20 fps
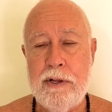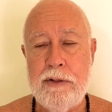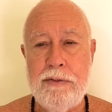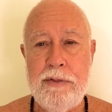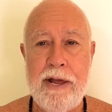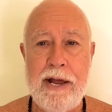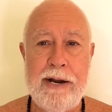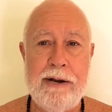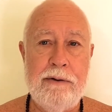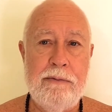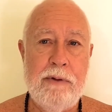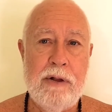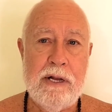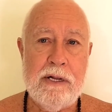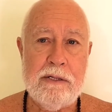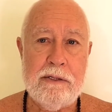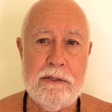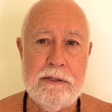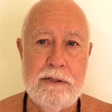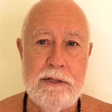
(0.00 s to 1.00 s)
then
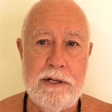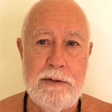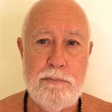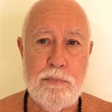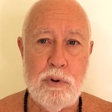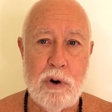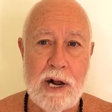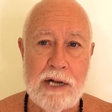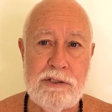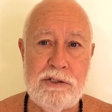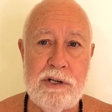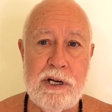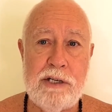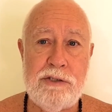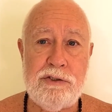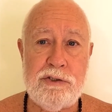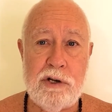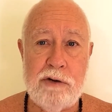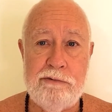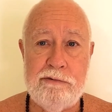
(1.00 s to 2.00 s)
the
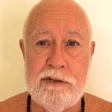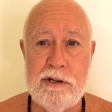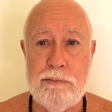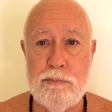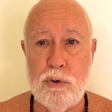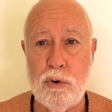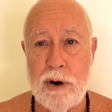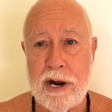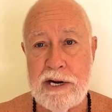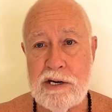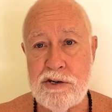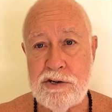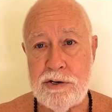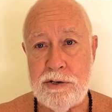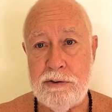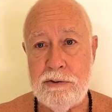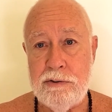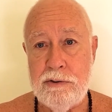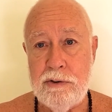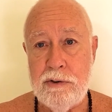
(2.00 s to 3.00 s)
process of
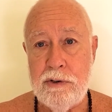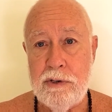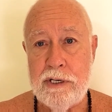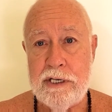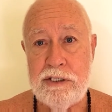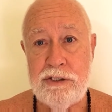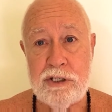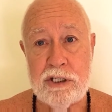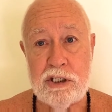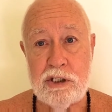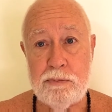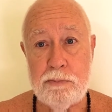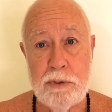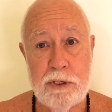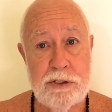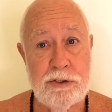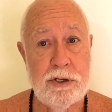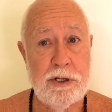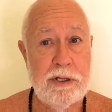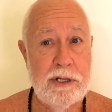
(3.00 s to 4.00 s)
liberation is
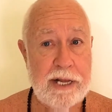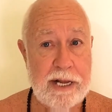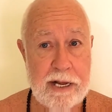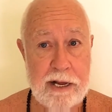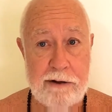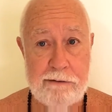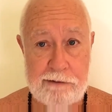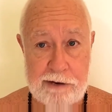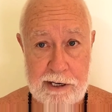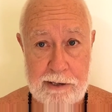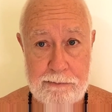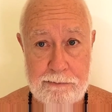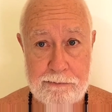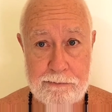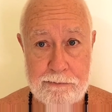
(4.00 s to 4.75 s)
explicitly given.